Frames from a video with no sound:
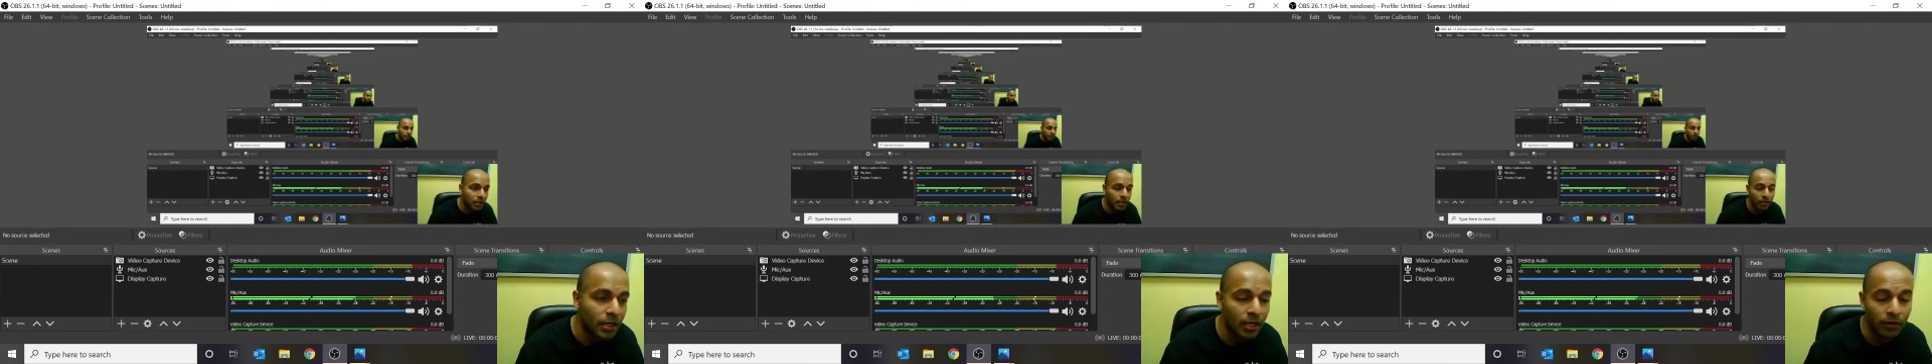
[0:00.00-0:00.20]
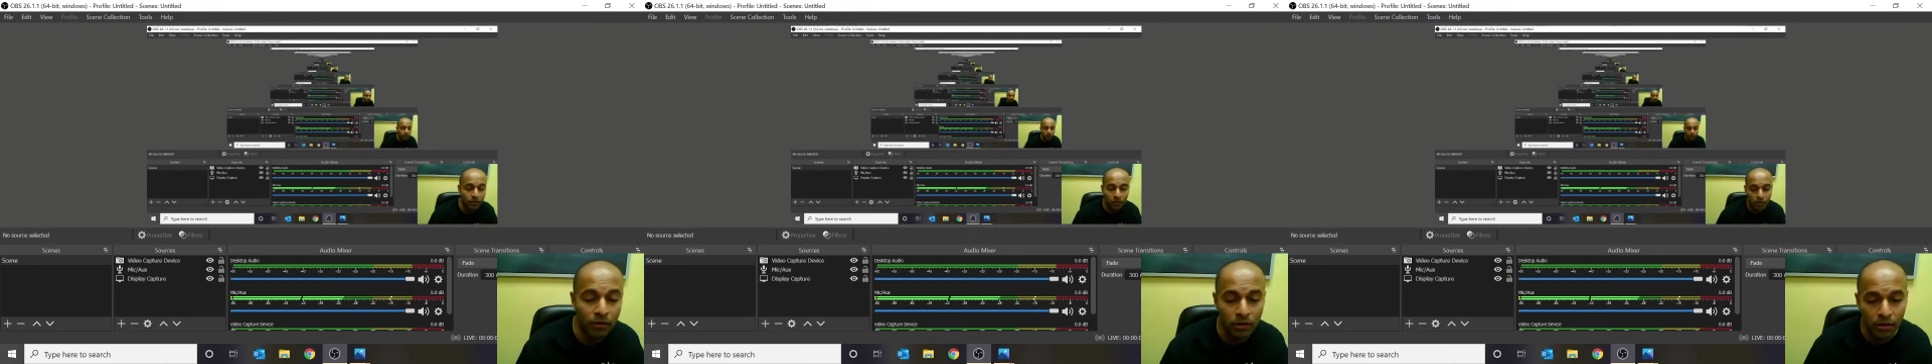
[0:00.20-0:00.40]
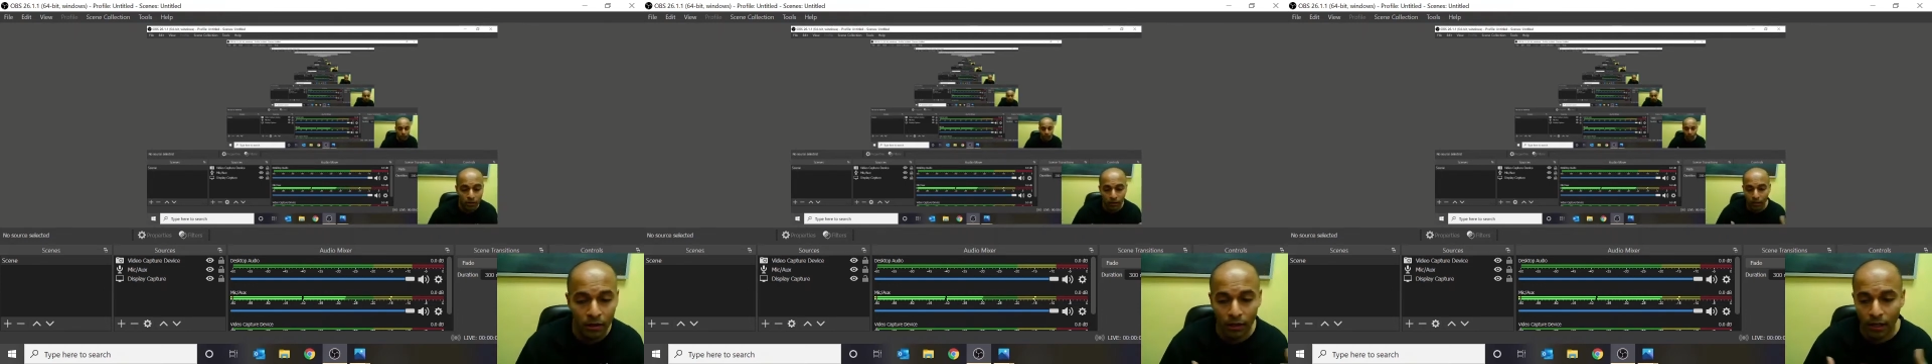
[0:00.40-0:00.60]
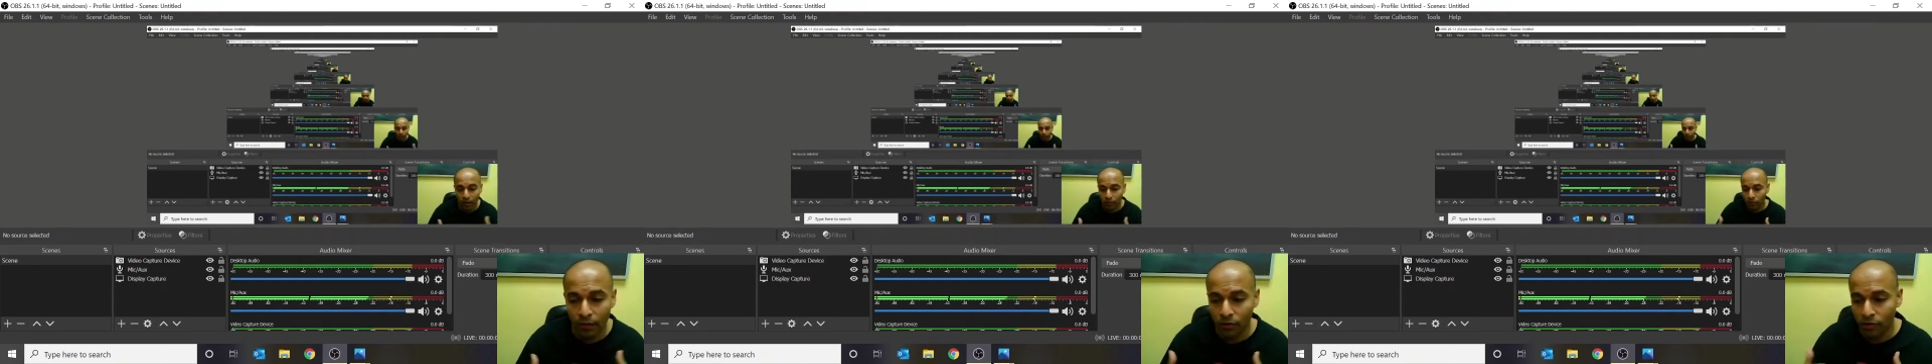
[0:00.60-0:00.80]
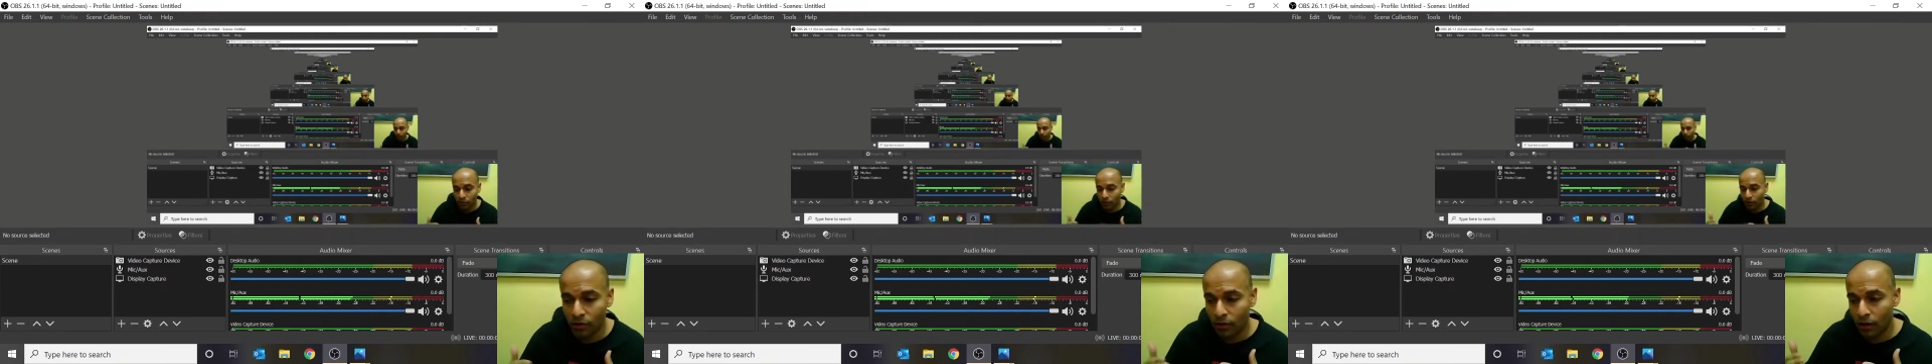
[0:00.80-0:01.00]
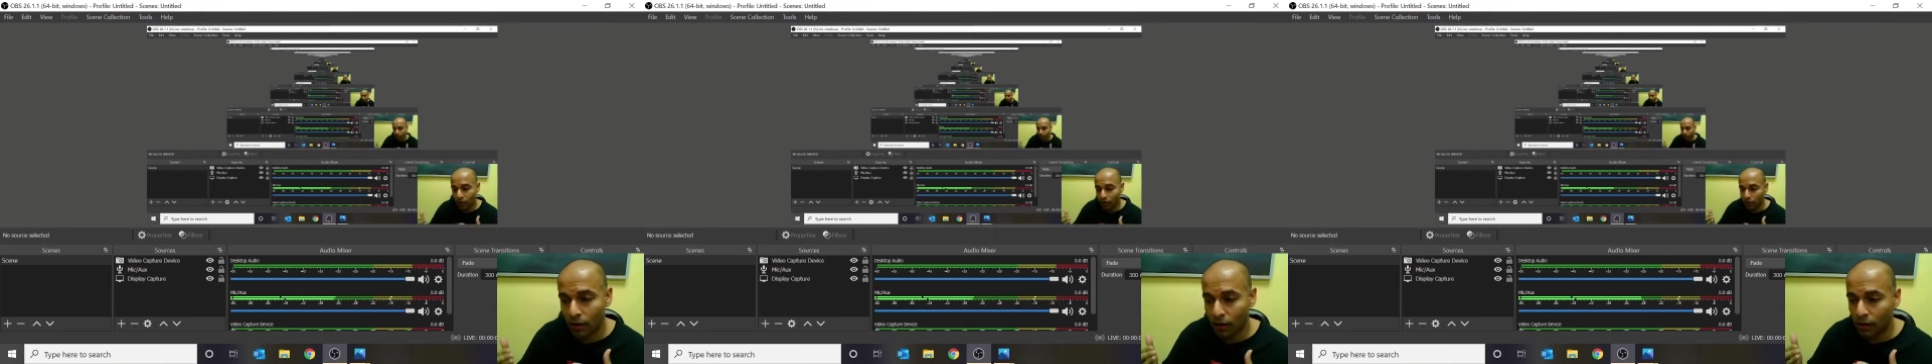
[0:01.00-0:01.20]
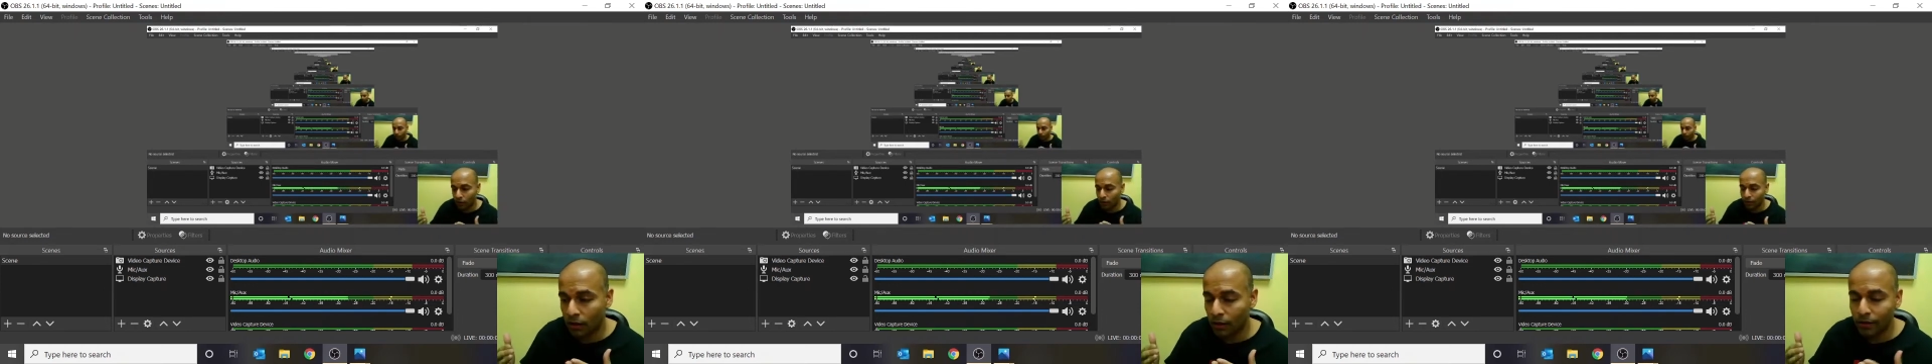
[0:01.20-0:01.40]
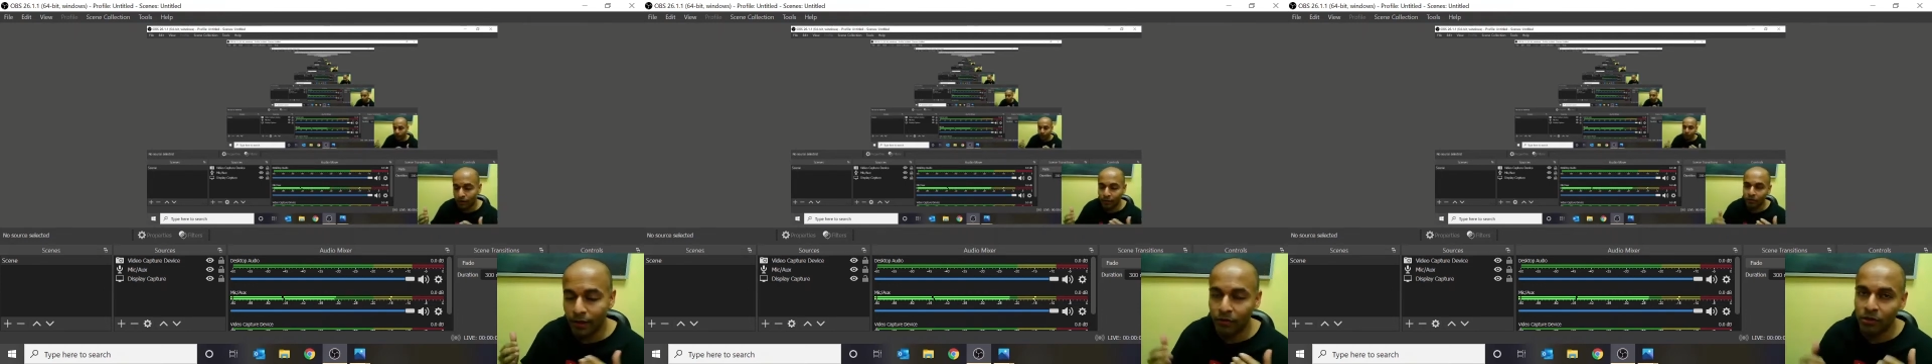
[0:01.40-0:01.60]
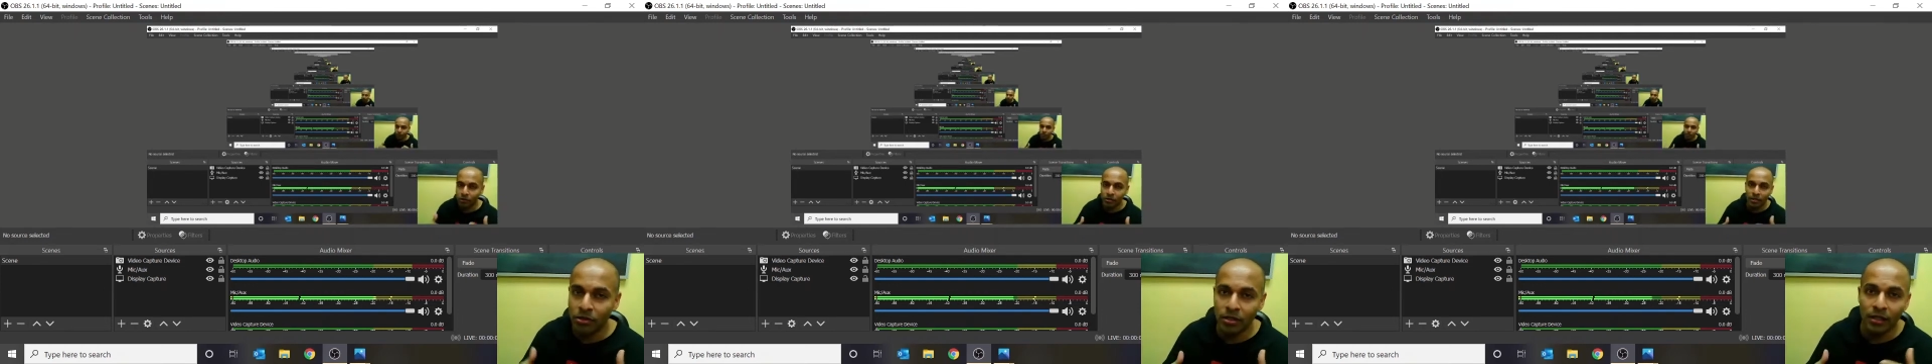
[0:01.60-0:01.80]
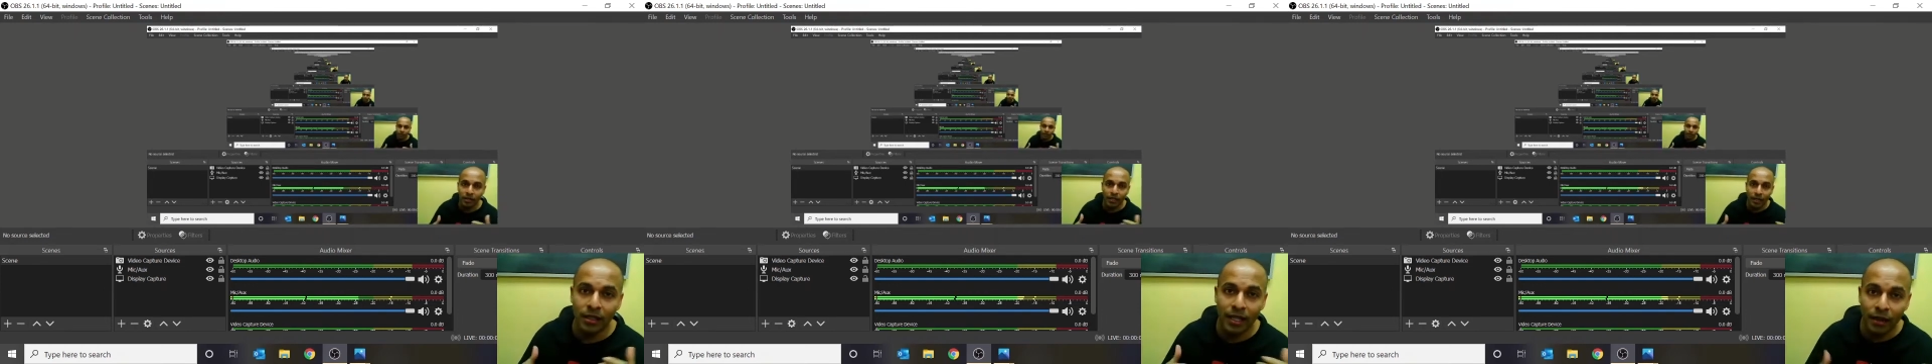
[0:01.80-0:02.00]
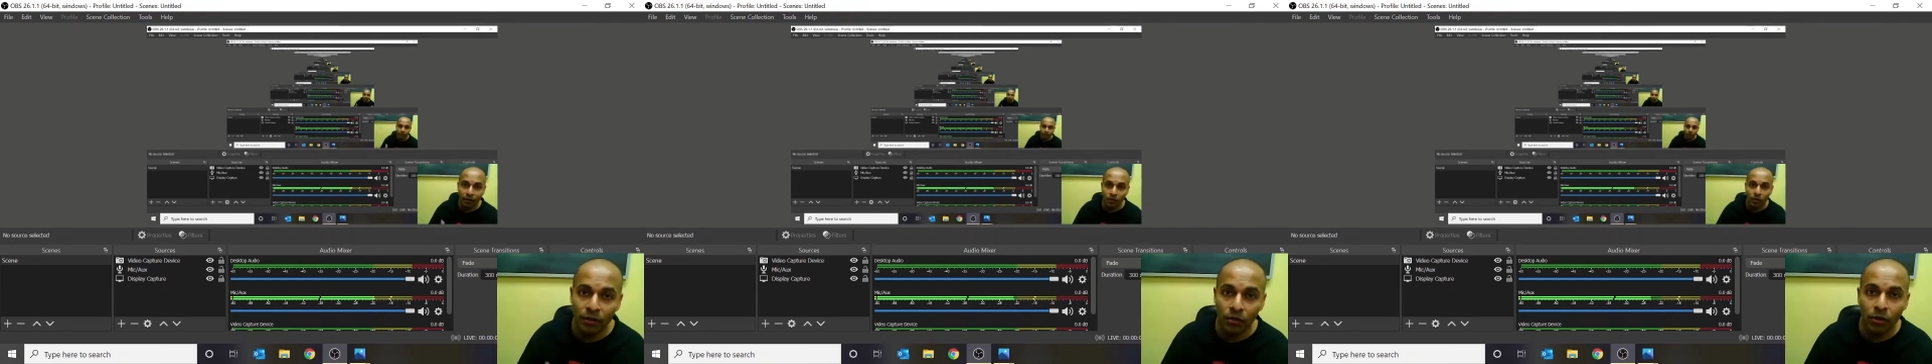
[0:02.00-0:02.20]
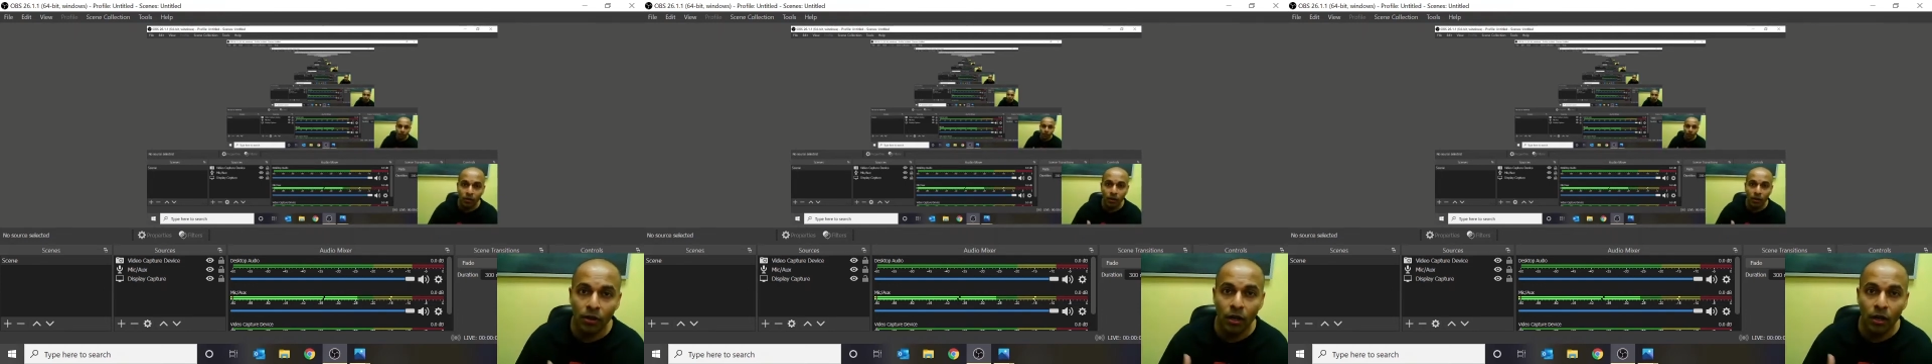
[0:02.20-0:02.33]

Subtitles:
if there's a level